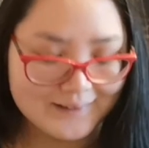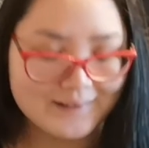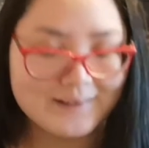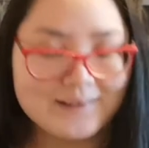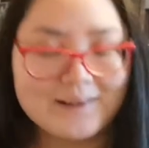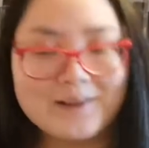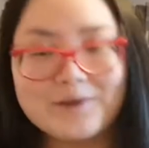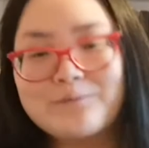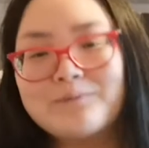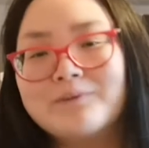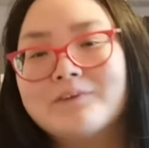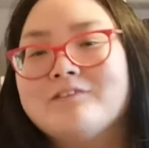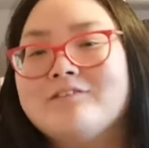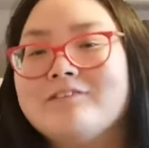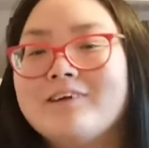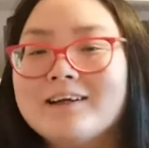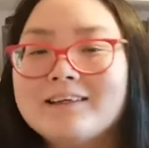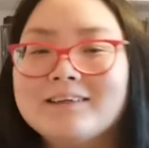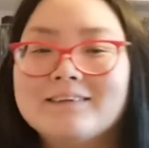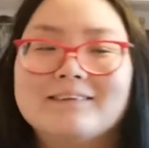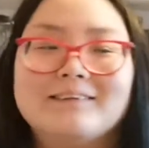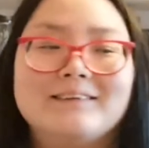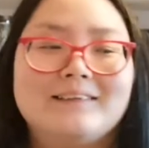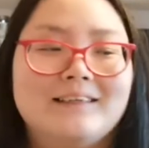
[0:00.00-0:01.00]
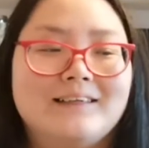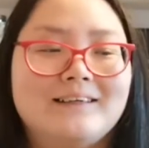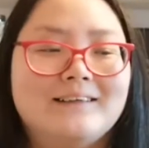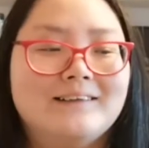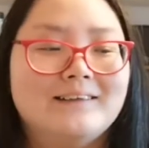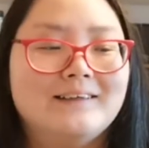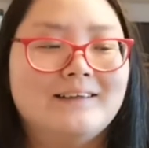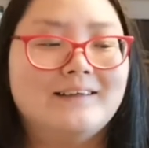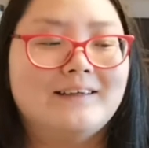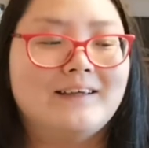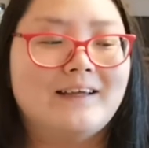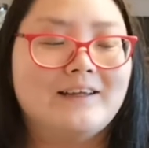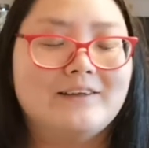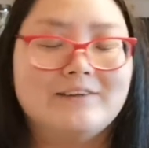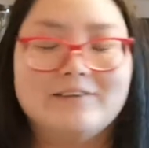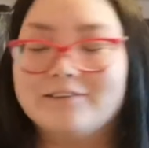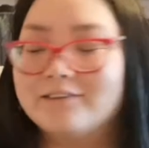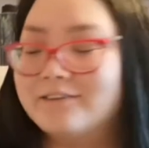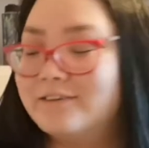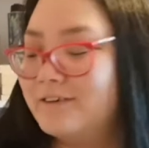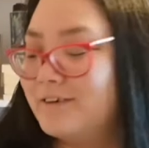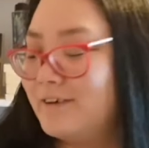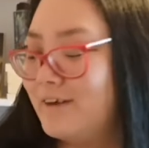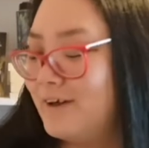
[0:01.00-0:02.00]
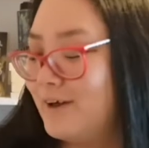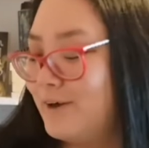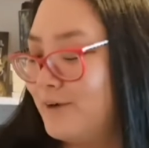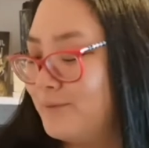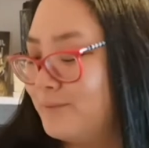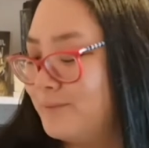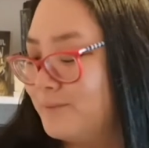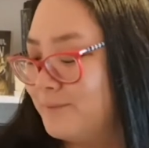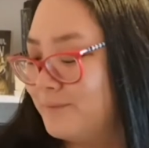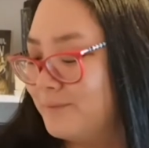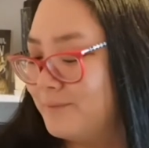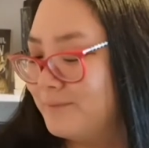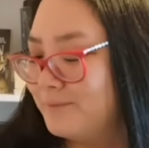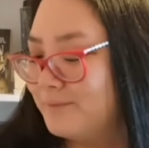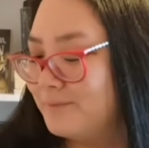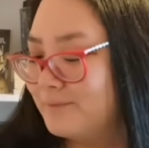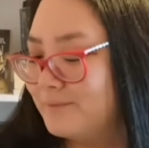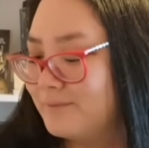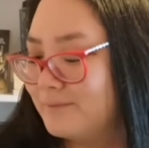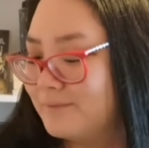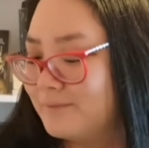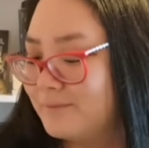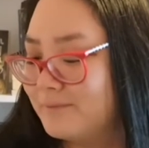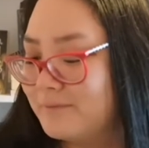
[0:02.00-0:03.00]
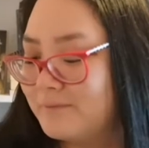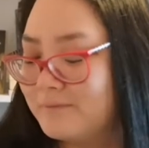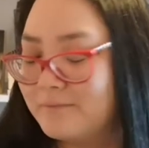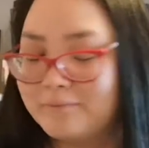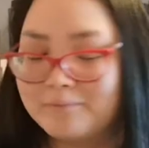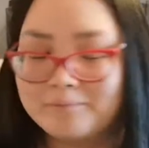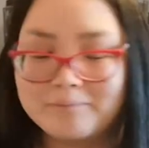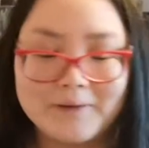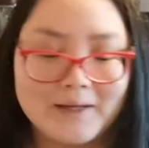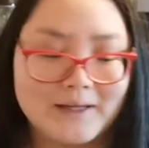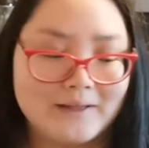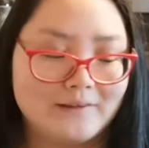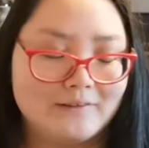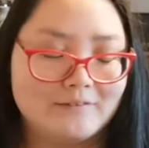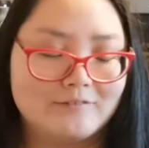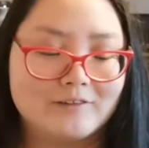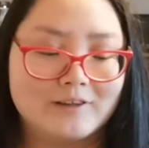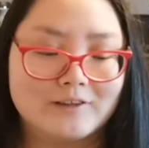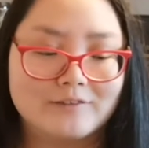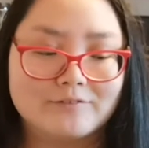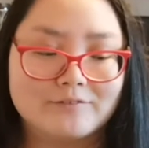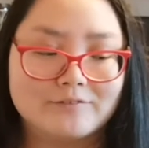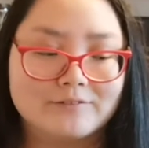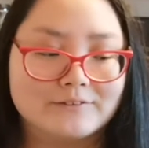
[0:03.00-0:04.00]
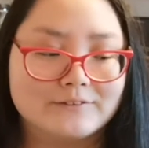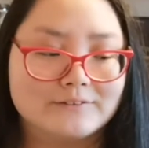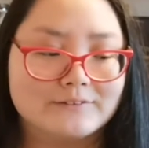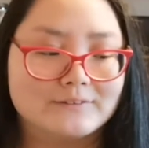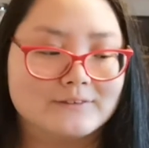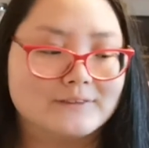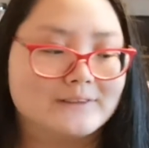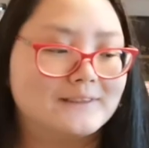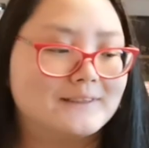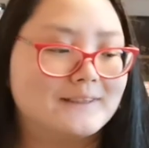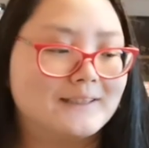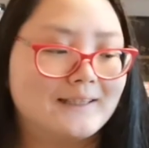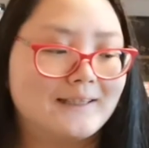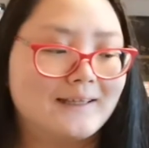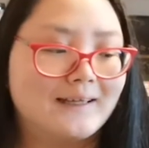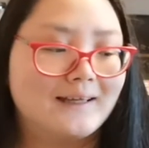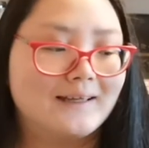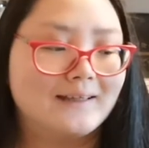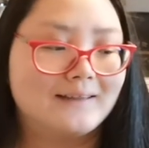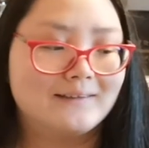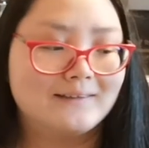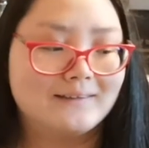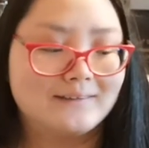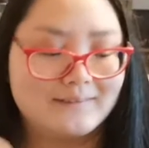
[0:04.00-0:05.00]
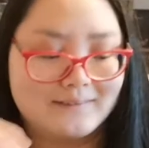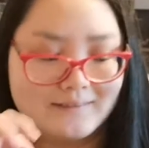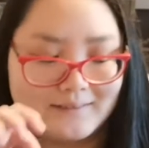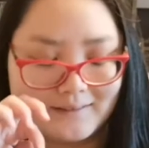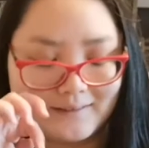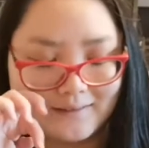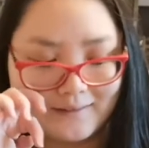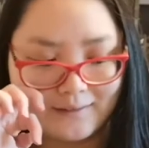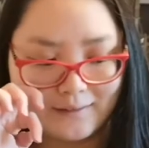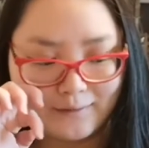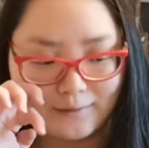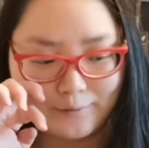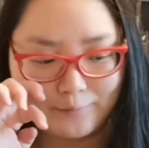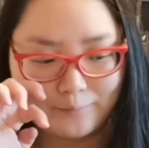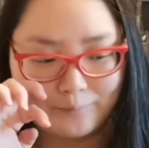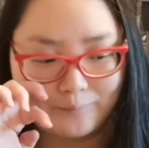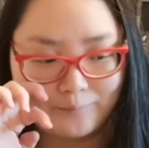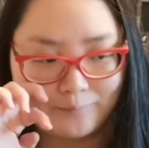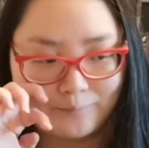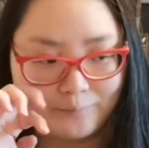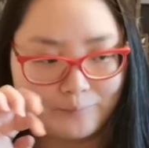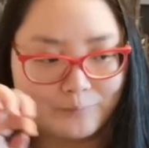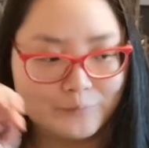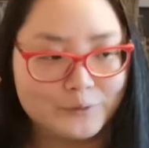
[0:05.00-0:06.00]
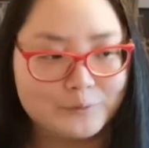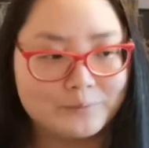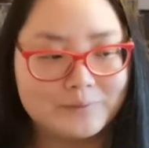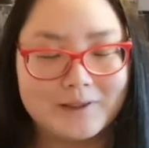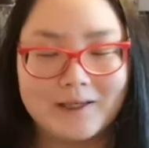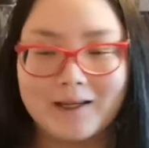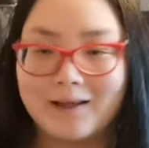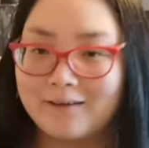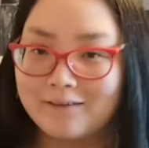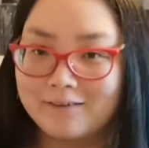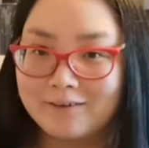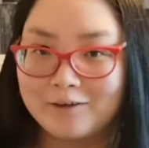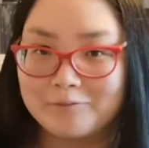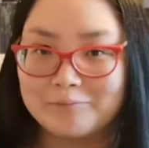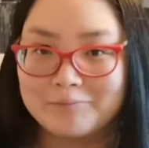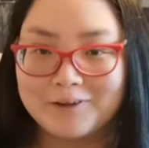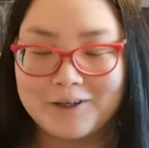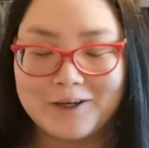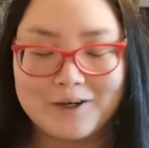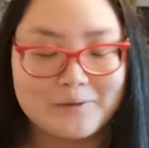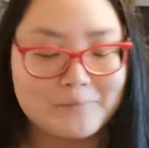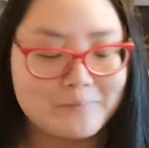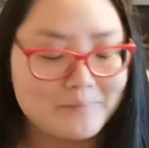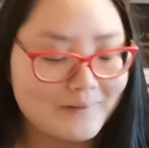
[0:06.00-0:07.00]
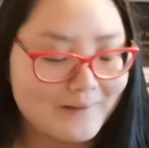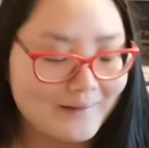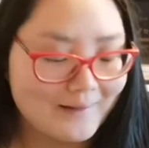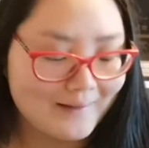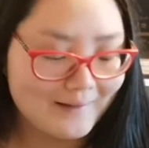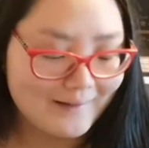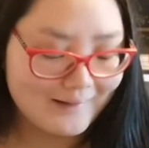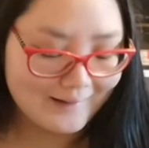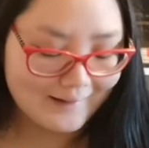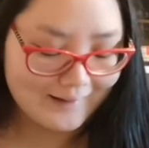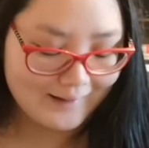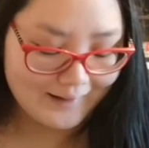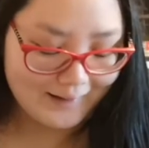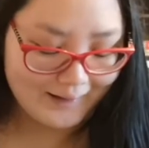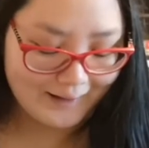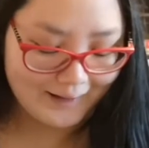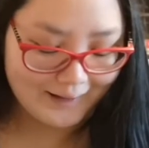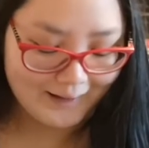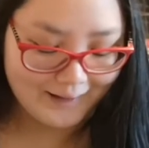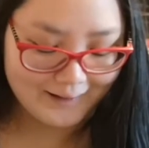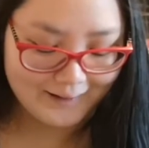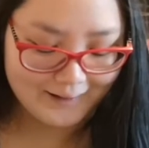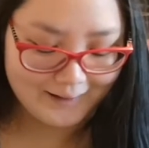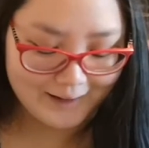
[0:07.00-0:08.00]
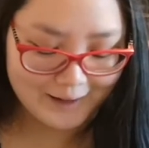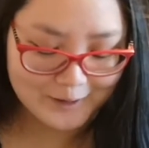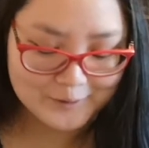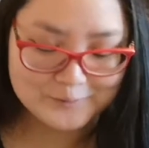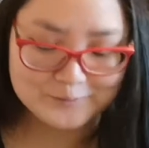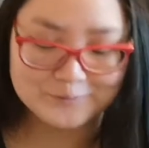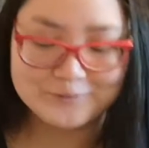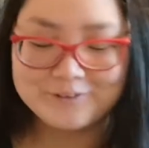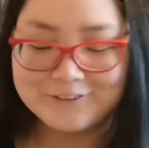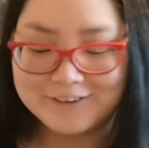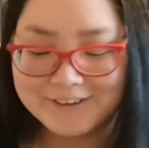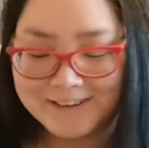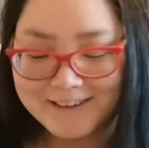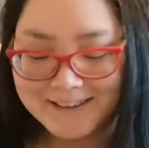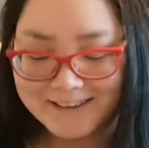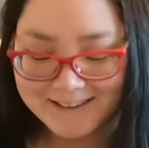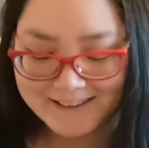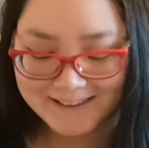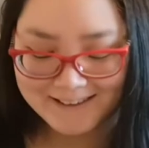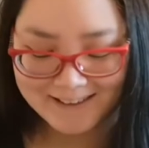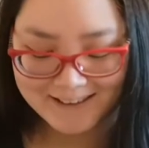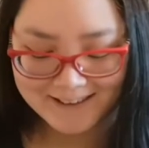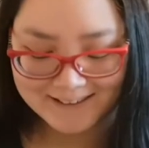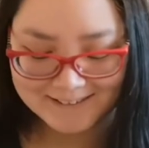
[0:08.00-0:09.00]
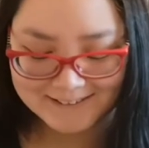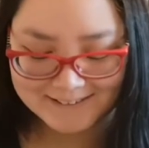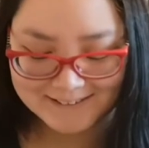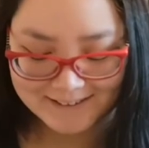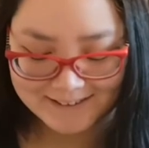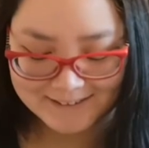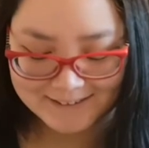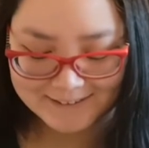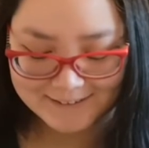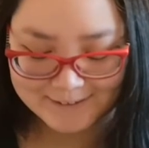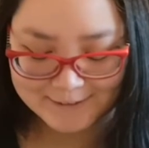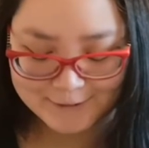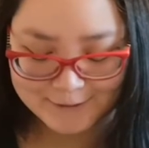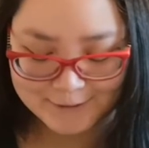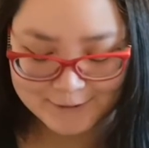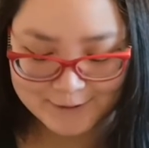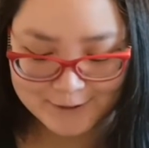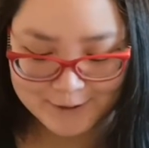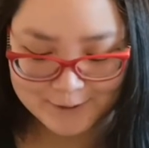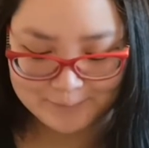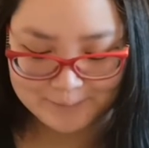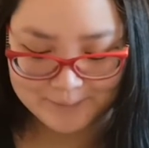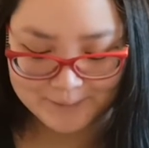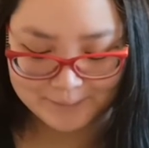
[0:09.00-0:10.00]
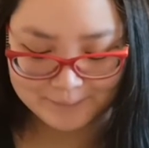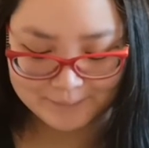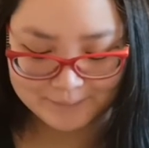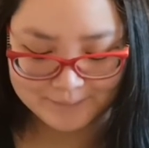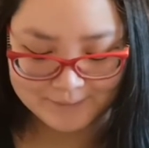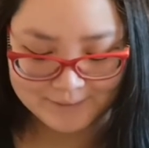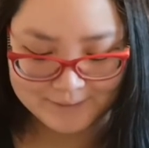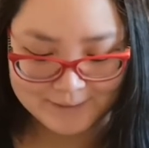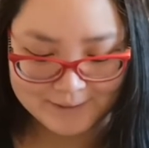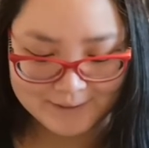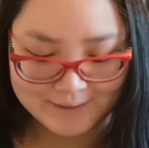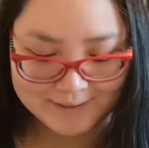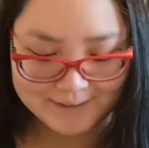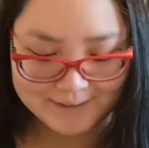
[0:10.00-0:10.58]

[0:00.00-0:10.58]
like, with Dracula Daily and Penny Dreadfuls and Moby Dick coming up, I'm really excited about